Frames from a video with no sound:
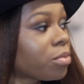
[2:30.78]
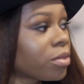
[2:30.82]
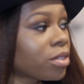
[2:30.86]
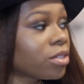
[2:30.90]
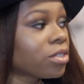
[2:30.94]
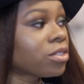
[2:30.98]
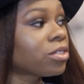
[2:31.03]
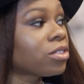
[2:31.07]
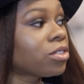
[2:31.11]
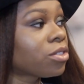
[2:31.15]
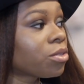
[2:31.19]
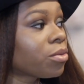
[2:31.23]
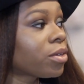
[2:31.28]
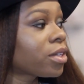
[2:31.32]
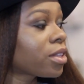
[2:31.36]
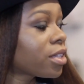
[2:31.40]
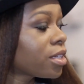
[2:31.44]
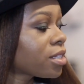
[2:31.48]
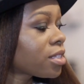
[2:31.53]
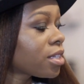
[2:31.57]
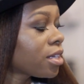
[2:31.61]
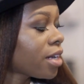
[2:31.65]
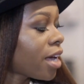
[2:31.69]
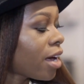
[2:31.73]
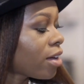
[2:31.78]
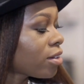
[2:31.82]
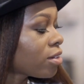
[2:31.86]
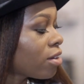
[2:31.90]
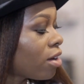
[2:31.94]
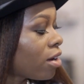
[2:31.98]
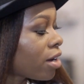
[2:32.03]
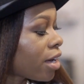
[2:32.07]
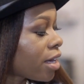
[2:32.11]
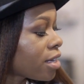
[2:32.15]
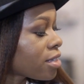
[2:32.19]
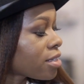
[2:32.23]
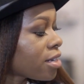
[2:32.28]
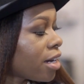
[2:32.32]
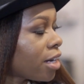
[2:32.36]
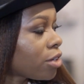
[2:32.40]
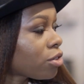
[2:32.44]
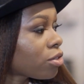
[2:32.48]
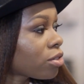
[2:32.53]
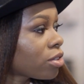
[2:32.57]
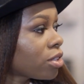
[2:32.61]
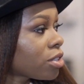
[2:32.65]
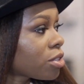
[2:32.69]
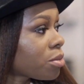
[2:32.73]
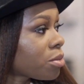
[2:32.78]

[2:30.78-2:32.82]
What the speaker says: been doing this, and how long has Naturally